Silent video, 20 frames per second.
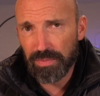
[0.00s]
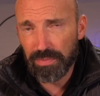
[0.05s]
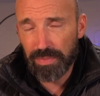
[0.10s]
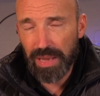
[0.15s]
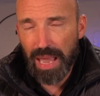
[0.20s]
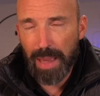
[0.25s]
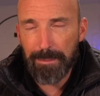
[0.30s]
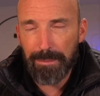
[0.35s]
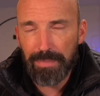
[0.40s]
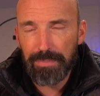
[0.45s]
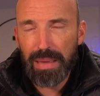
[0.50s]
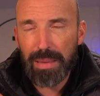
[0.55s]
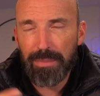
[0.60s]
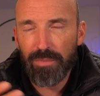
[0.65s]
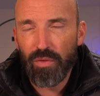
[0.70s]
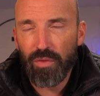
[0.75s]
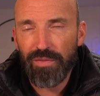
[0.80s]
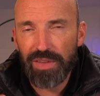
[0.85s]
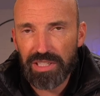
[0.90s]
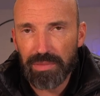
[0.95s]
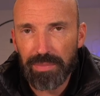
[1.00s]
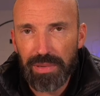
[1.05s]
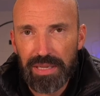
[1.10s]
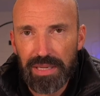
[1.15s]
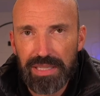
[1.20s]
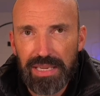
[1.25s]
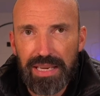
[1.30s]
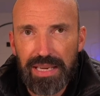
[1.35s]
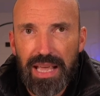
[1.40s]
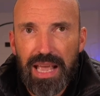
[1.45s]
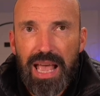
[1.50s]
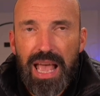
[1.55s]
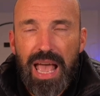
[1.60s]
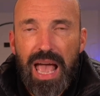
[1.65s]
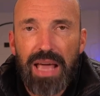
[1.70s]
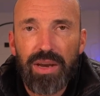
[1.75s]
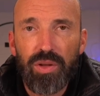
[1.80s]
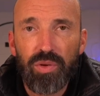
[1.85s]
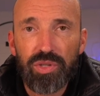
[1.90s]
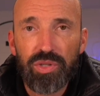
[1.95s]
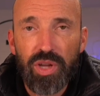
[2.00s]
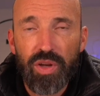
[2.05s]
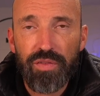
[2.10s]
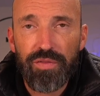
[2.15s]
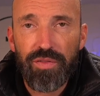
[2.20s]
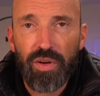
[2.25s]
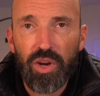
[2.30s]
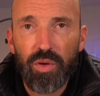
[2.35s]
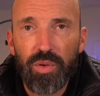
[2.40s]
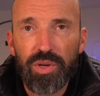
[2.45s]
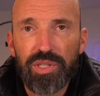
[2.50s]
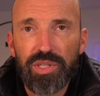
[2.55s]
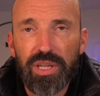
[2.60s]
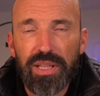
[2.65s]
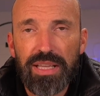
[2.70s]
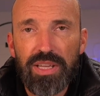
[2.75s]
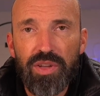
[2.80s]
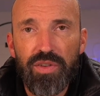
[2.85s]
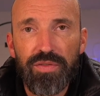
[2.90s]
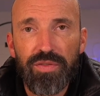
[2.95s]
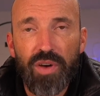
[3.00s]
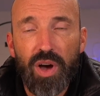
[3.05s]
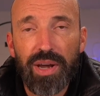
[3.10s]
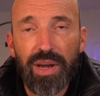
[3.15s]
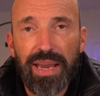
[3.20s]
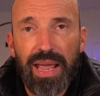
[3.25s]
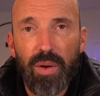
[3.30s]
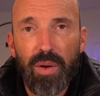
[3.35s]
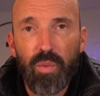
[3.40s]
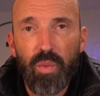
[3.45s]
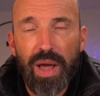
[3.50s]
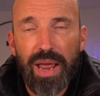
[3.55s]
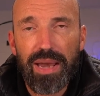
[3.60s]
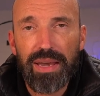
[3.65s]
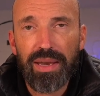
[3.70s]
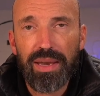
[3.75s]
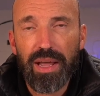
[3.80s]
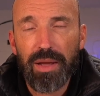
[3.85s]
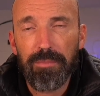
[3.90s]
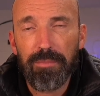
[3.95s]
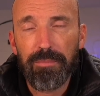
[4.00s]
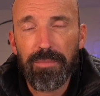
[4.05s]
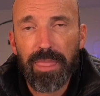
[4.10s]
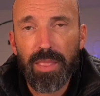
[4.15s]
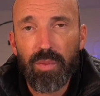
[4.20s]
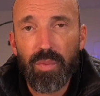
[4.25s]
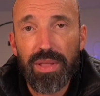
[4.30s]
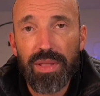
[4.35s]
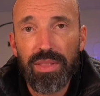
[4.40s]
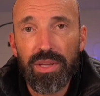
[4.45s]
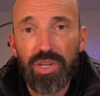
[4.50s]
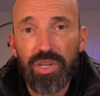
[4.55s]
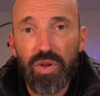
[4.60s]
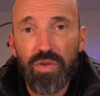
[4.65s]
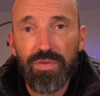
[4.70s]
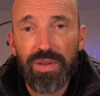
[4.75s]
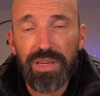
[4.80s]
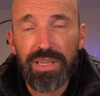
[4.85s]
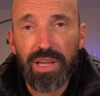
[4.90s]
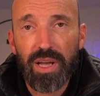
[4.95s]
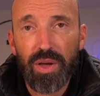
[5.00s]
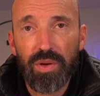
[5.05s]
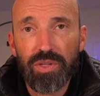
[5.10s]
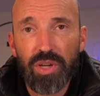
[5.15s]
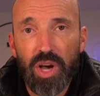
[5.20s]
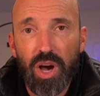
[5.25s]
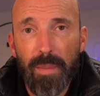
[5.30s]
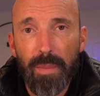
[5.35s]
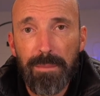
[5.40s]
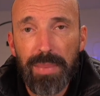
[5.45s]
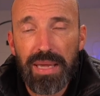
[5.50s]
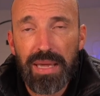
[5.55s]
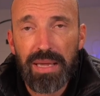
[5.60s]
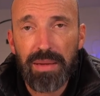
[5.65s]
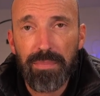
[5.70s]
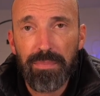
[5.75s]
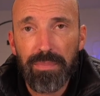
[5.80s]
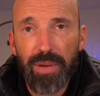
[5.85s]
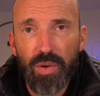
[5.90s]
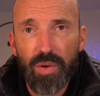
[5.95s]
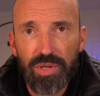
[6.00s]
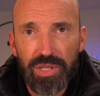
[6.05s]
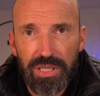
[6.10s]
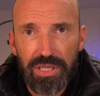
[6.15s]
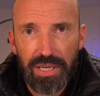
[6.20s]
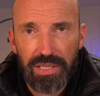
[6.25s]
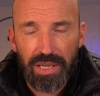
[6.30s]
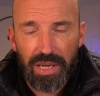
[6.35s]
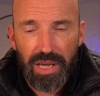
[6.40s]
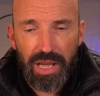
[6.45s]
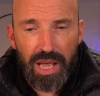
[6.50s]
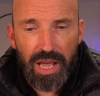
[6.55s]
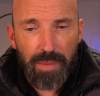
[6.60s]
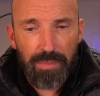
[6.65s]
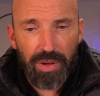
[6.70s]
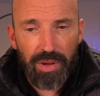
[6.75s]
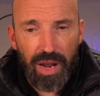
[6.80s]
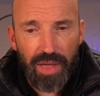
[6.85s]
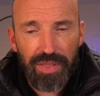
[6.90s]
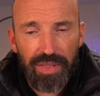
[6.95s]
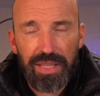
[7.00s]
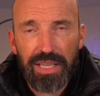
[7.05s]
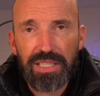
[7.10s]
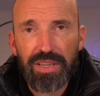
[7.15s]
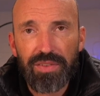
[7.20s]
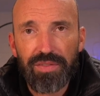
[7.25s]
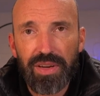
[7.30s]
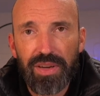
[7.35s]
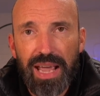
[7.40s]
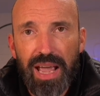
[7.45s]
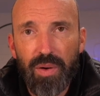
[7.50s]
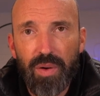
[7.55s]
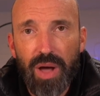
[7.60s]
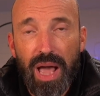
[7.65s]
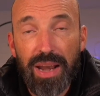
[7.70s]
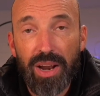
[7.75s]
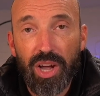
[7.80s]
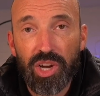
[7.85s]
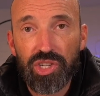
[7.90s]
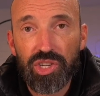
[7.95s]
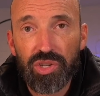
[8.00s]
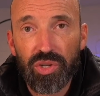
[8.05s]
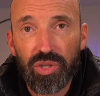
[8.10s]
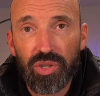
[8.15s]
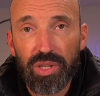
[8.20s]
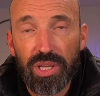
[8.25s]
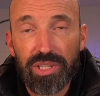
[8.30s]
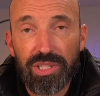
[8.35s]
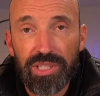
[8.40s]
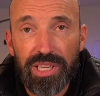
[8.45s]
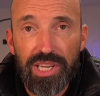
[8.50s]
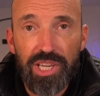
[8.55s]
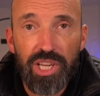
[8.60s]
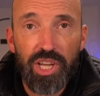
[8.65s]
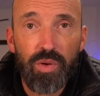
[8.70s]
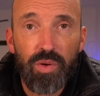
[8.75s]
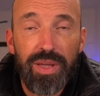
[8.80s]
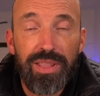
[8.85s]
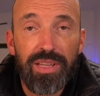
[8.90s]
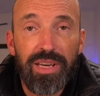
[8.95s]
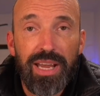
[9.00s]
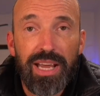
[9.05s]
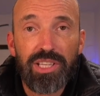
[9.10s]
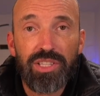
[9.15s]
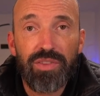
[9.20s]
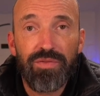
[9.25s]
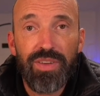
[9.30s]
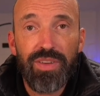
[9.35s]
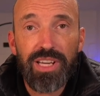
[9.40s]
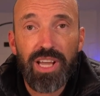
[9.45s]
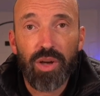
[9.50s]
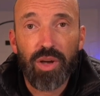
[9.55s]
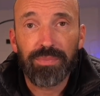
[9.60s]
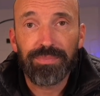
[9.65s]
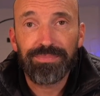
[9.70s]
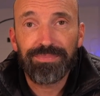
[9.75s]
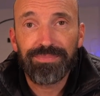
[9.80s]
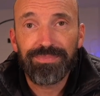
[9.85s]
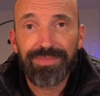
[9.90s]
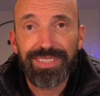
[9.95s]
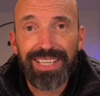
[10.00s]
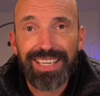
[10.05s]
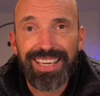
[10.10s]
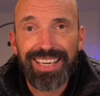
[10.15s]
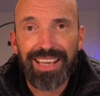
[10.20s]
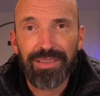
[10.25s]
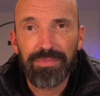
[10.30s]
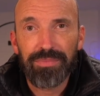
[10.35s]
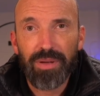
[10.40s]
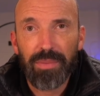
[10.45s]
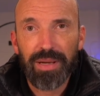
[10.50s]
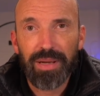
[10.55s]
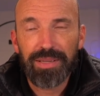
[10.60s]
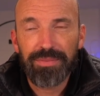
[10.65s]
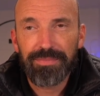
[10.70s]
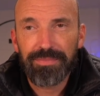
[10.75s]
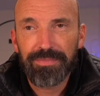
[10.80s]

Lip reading: get a bit more visibility, and also follow us so that you find out when the new videos are being posted. But I think that's it for now, and I shall see you in the next video. Take care. Bye bye.